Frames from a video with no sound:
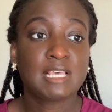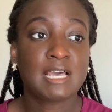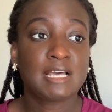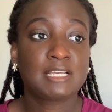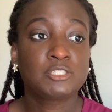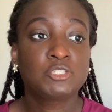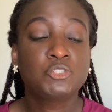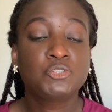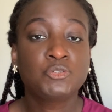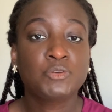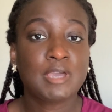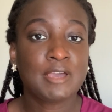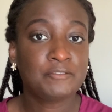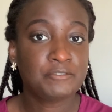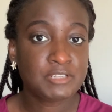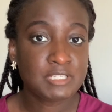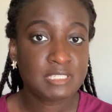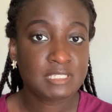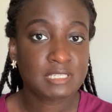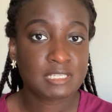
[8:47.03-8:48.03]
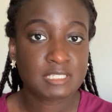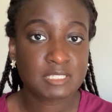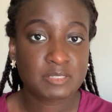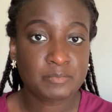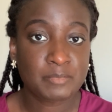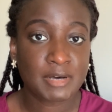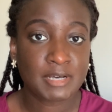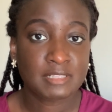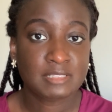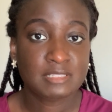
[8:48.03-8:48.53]
had to every 6
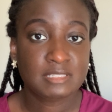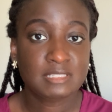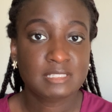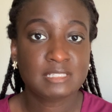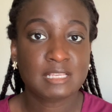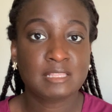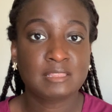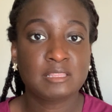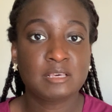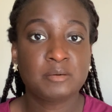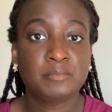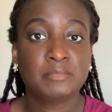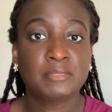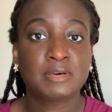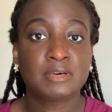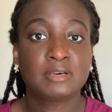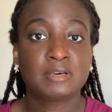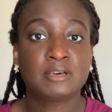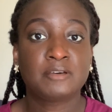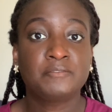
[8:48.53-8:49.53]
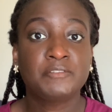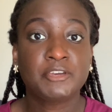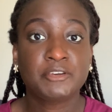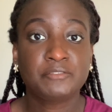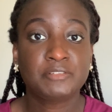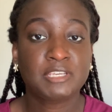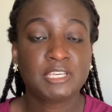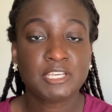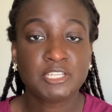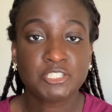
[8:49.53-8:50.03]
months send them a
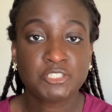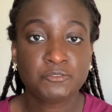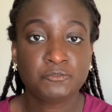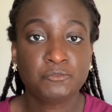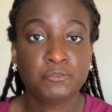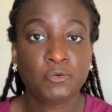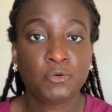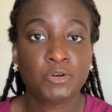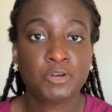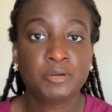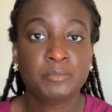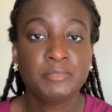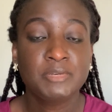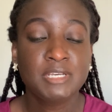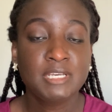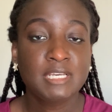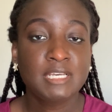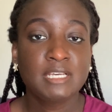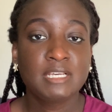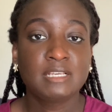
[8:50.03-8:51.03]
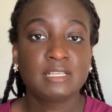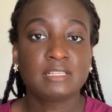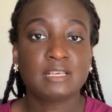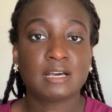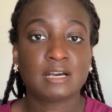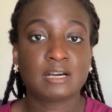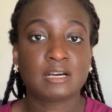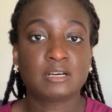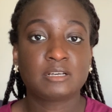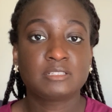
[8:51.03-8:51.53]
verification form
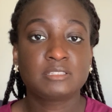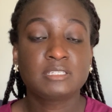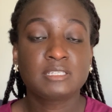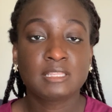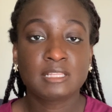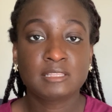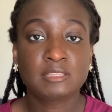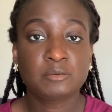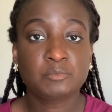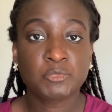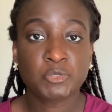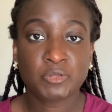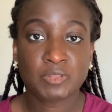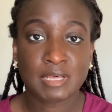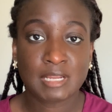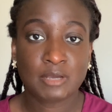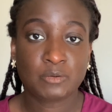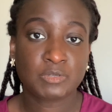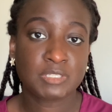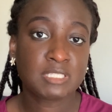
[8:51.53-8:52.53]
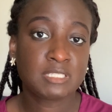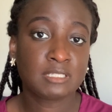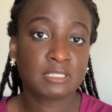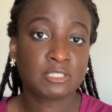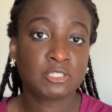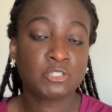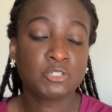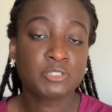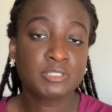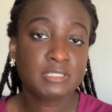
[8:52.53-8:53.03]
to let them know that I was still
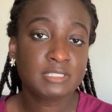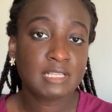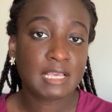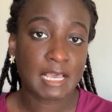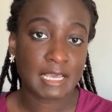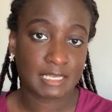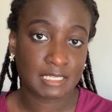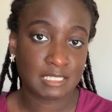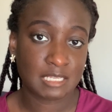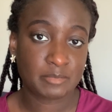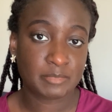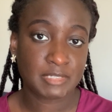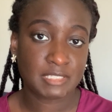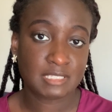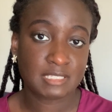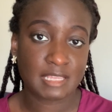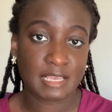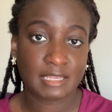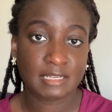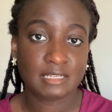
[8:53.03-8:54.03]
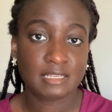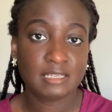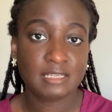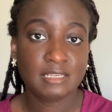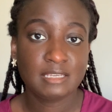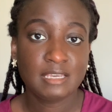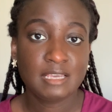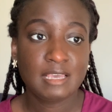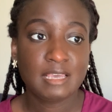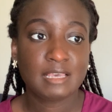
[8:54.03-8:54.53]
in good academic
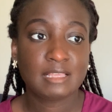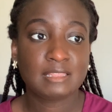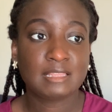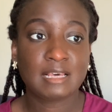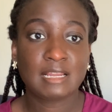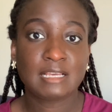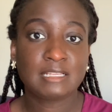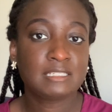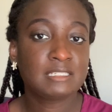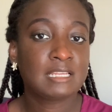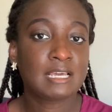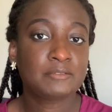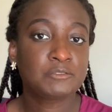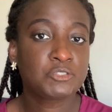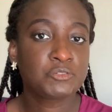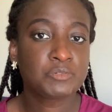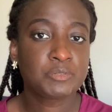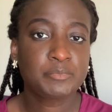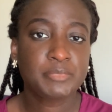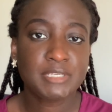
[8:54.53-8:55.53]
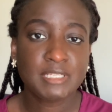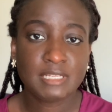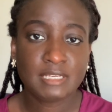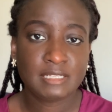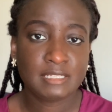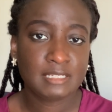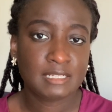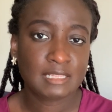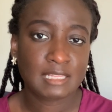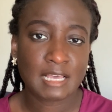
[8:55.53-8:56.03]
standing, that I didn't have to repeat
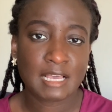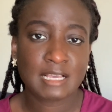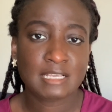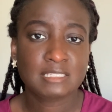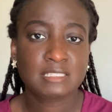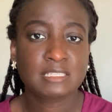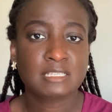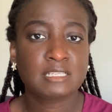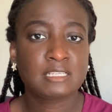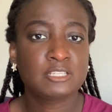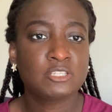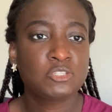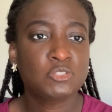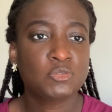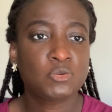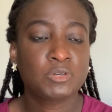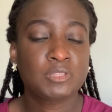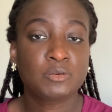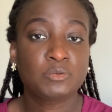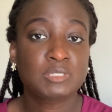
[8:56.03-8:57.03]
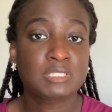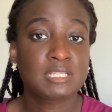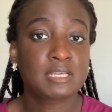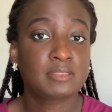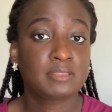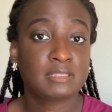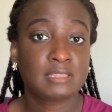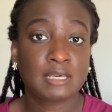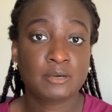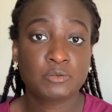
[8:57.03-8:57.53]
any classes, or there was
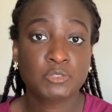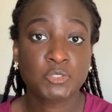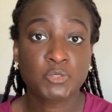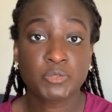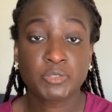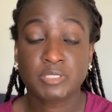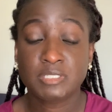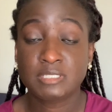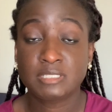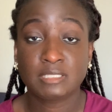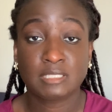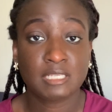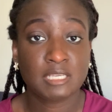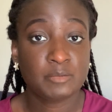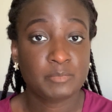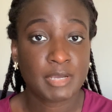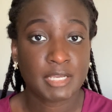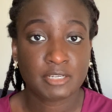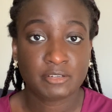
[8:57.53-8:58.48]
nothing that was going to delay my